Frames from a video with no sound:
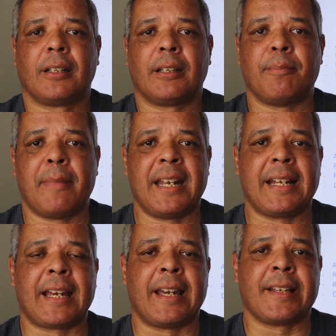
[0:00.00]
In
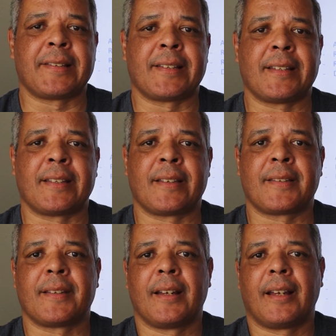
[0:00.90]
many
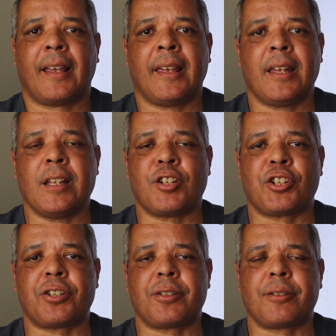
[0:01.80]
cases,
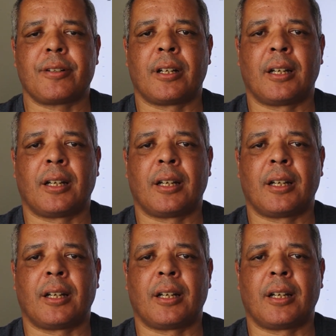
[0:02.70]
each